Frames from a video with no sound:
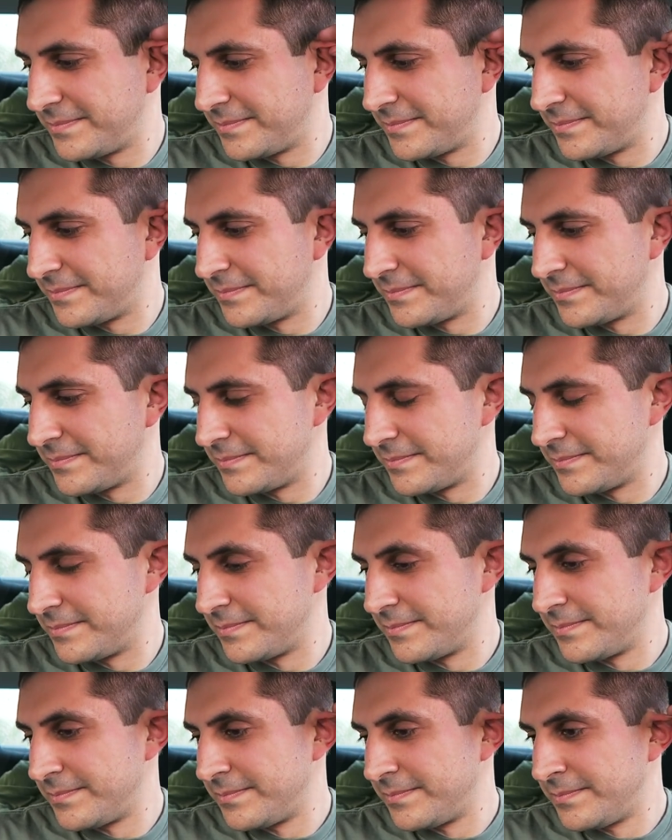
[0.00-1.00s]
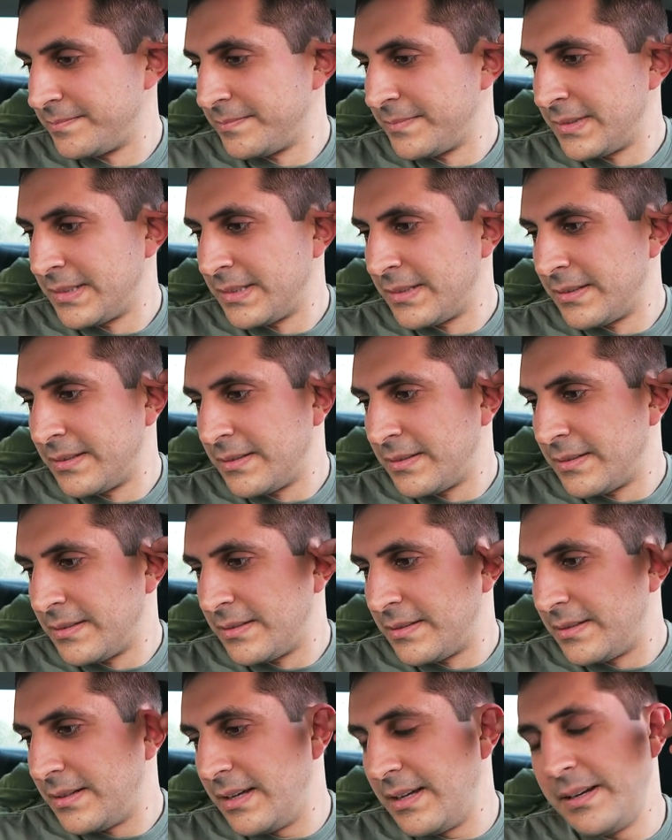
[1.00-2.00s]
Mm-hmm.
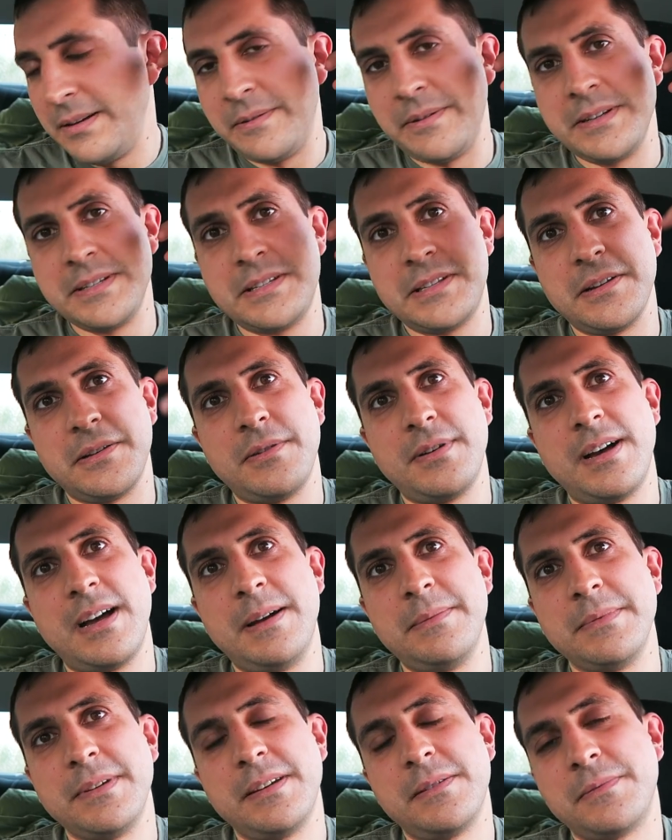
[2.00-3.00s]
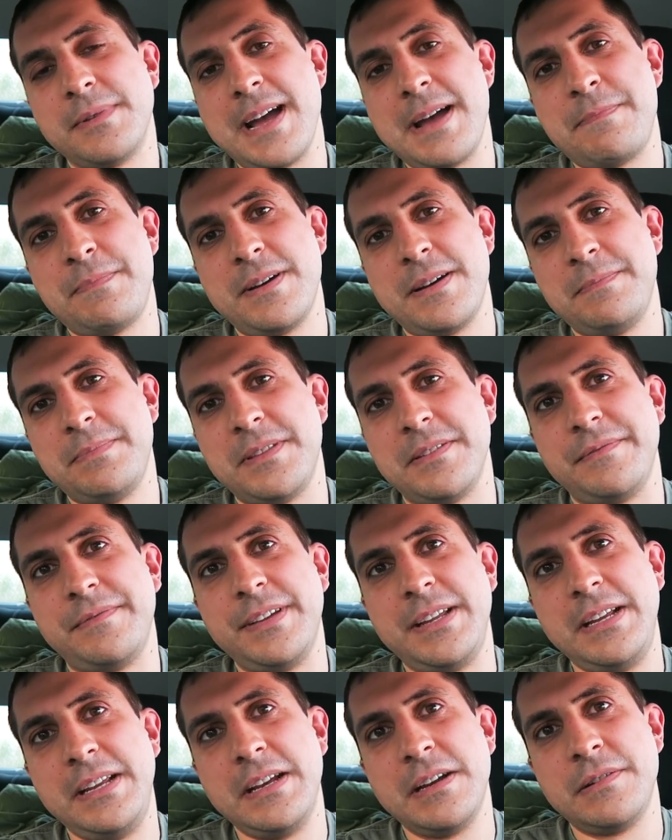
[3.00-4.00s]
Anyway, so uh, I'm gonna wrap up the
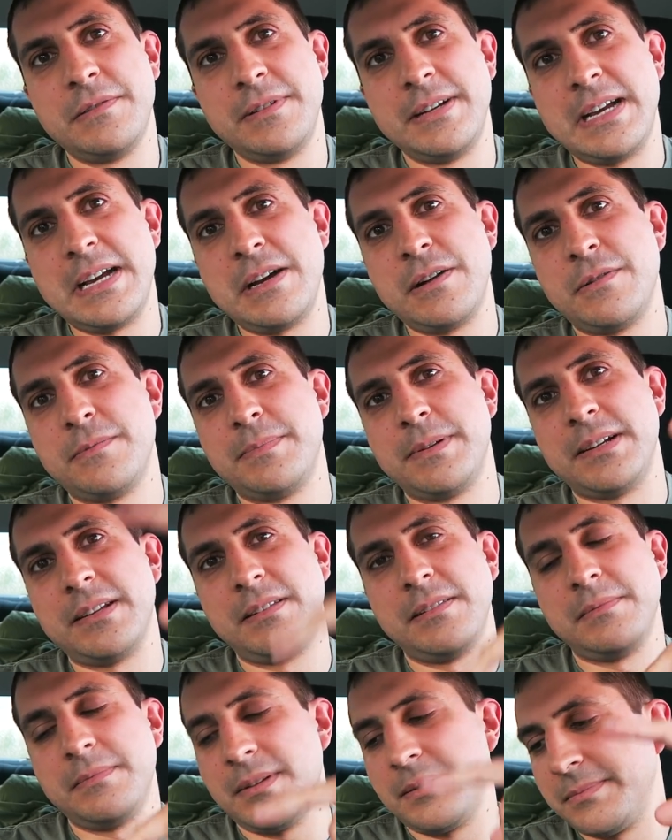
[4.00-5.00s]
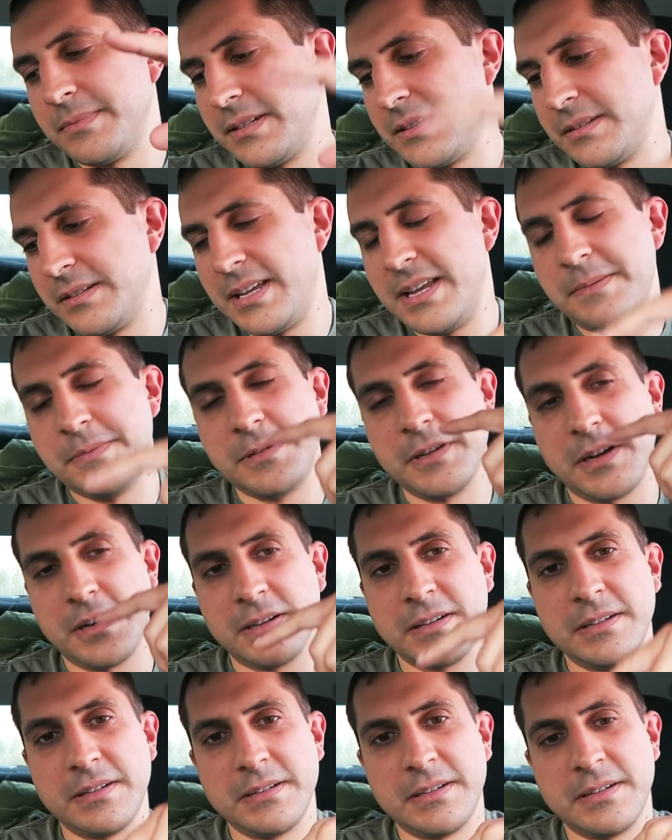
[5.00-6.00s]
video now, but I'll, I'm gonna keep
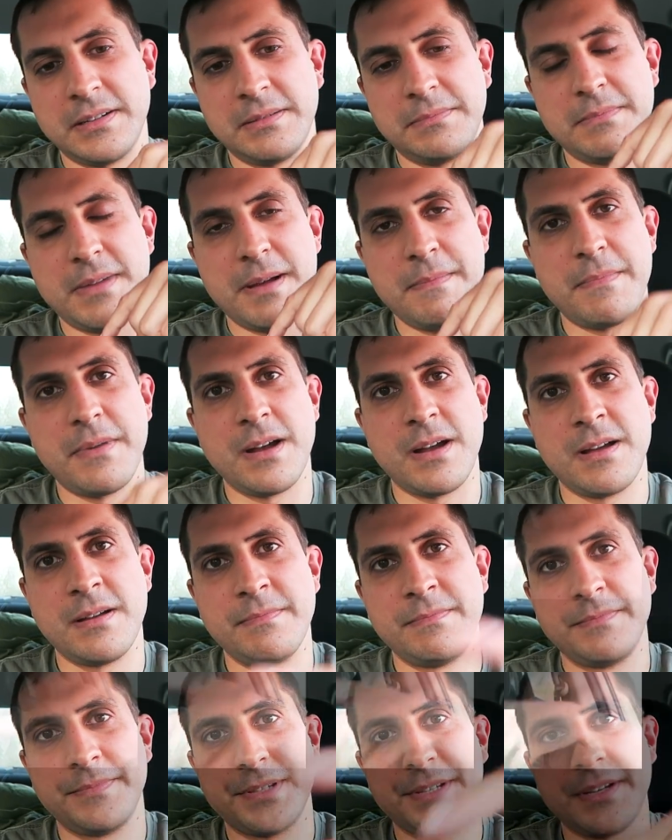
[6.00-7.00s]
talking to okay. uh, my mom.